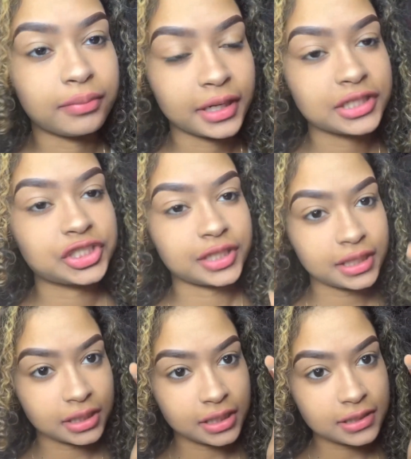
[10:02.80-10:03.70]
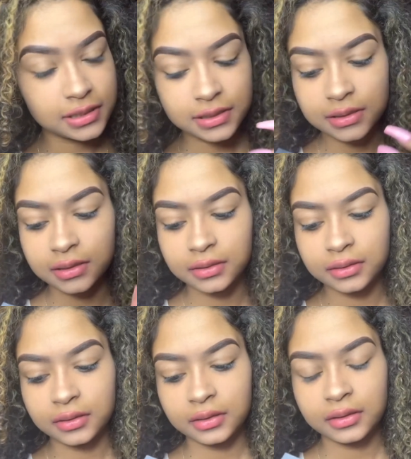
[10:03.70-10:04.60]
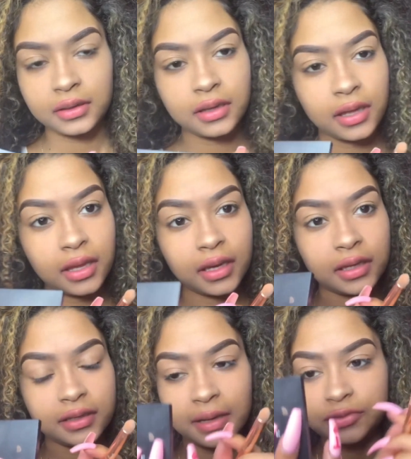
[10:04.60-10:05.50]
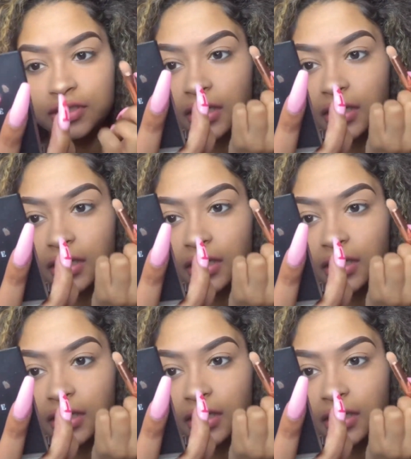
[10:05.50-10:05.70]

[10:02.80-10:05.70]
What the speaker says: a brush like this, and I'm just